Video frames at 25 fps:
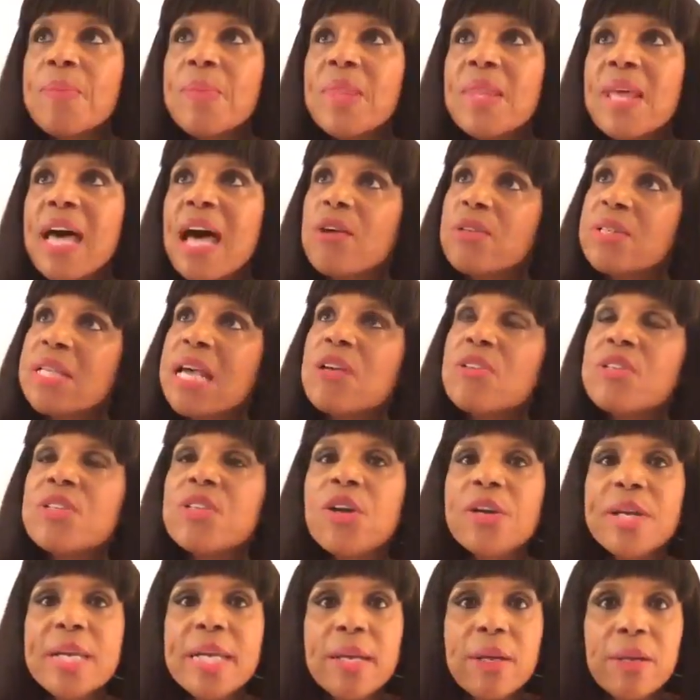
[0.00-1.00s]
I'll
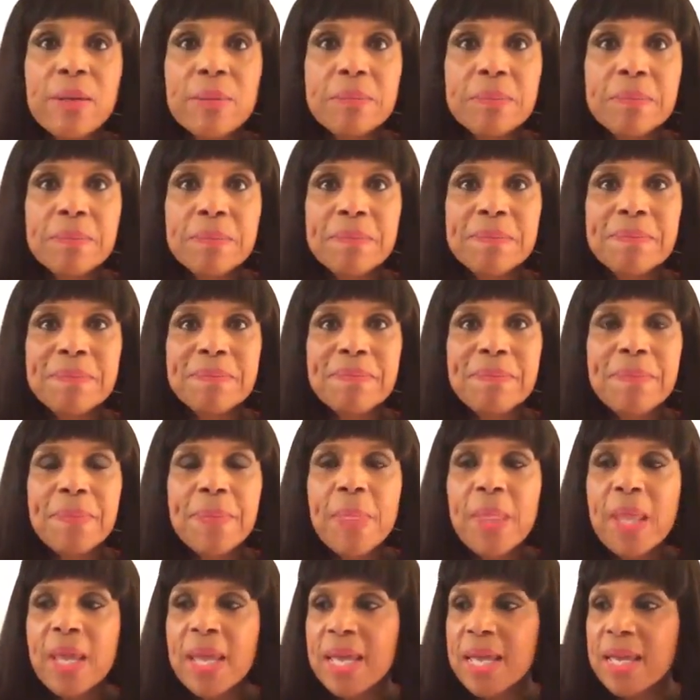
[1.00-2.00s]
start here.
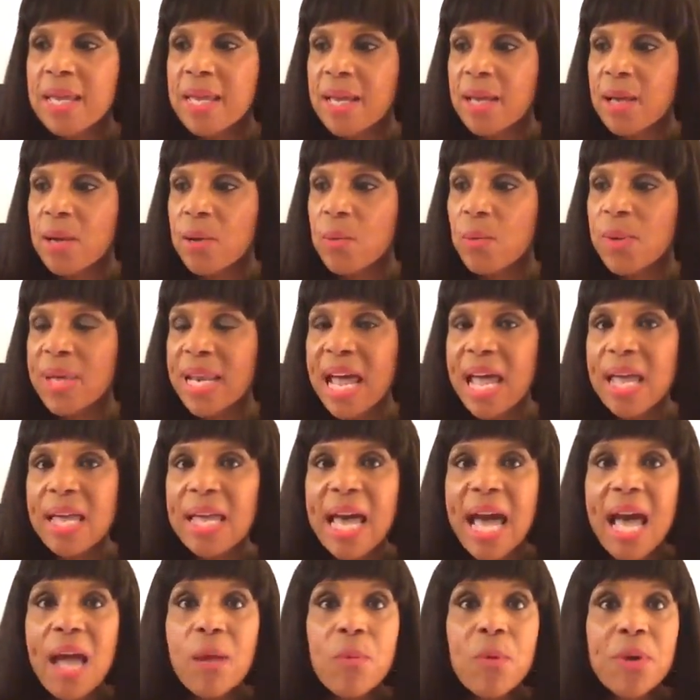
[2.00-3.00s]
When
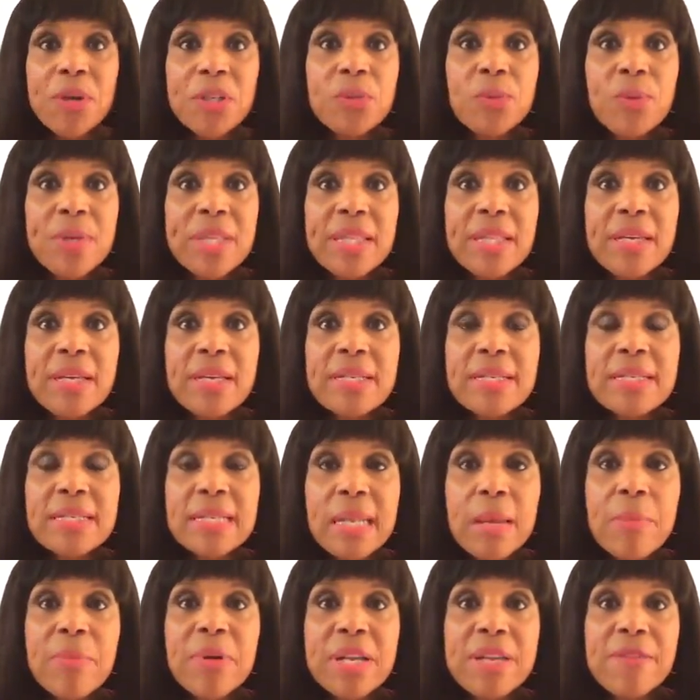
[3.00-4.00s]
I worked with a
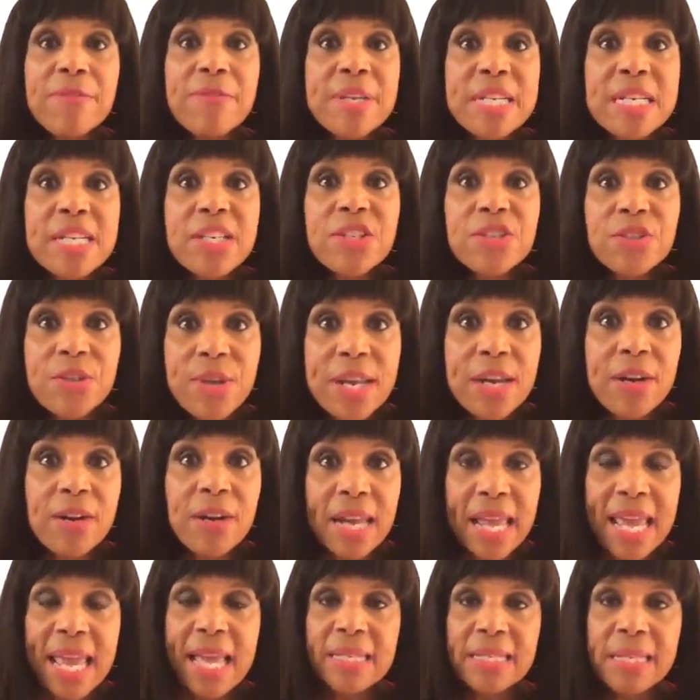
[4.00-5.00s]
celebrity fitness
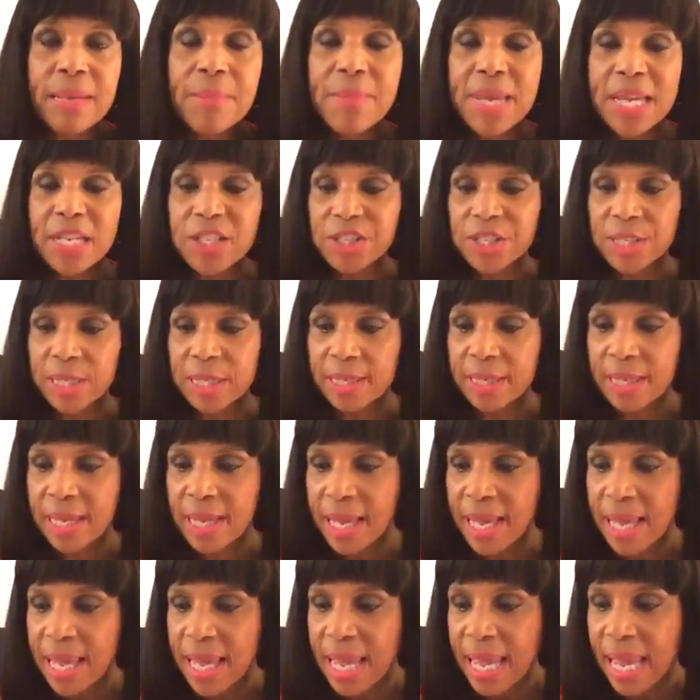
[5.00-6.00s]
trainer, as I mentioned,
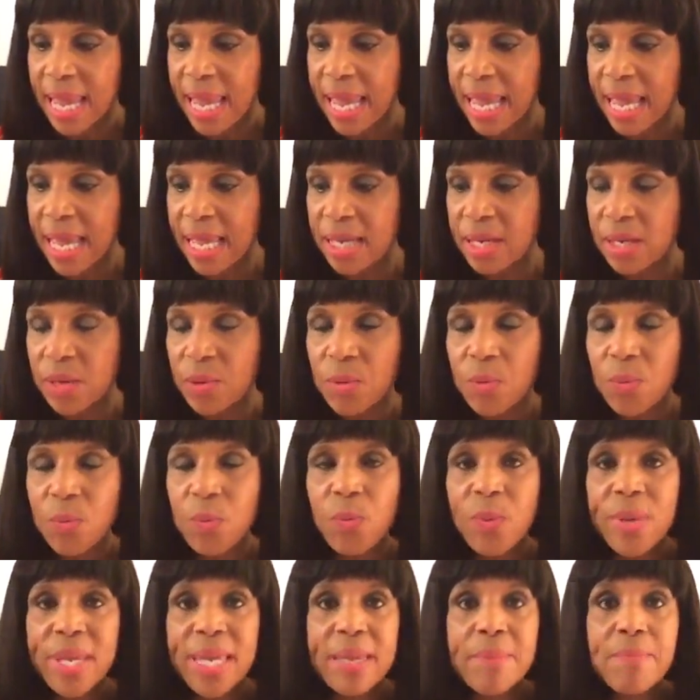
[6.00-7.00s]
and
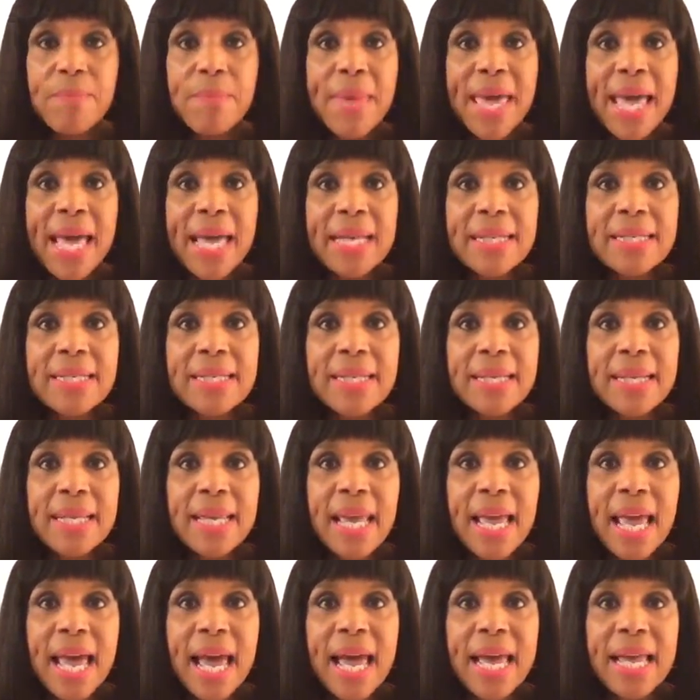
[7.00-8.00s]
we met
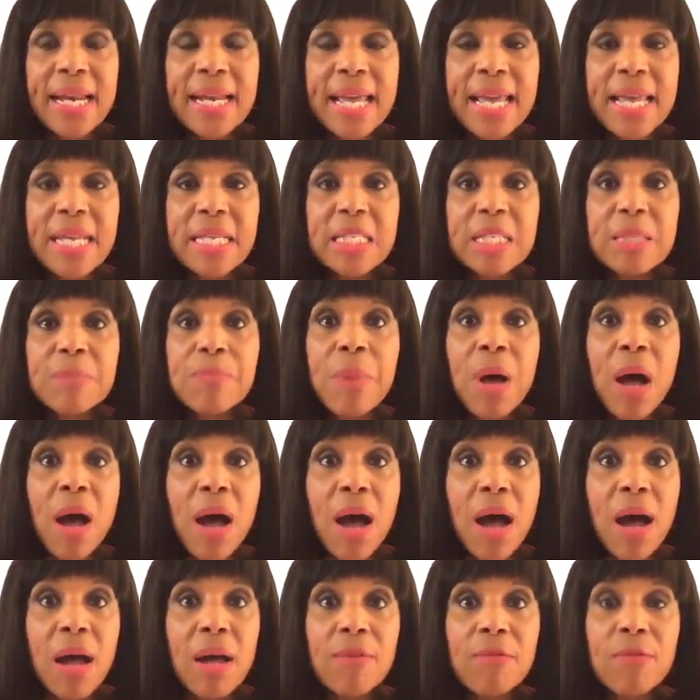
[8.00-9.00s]
at a
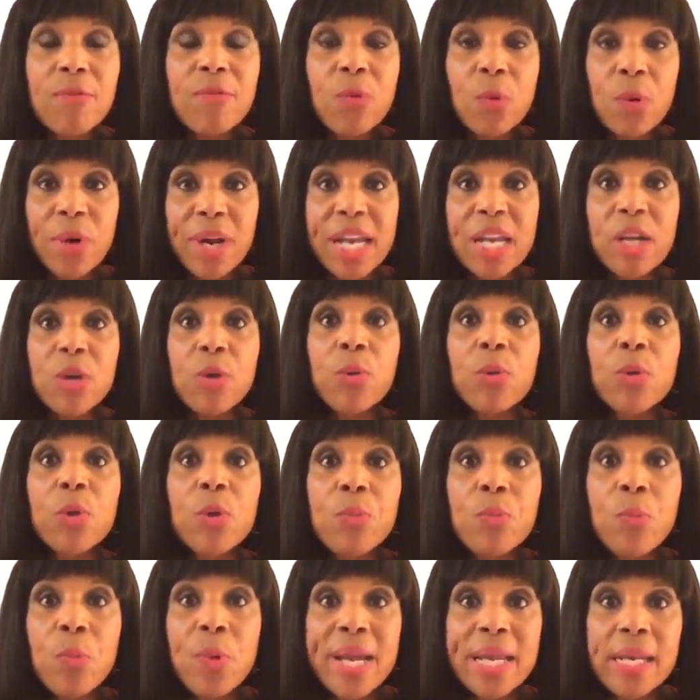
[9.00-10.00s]
spa for a
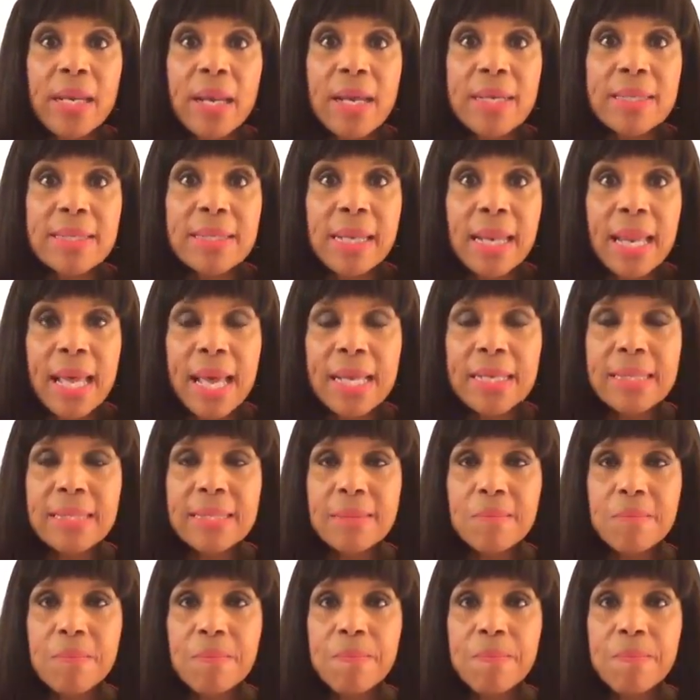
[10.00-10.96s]
group weight loss class.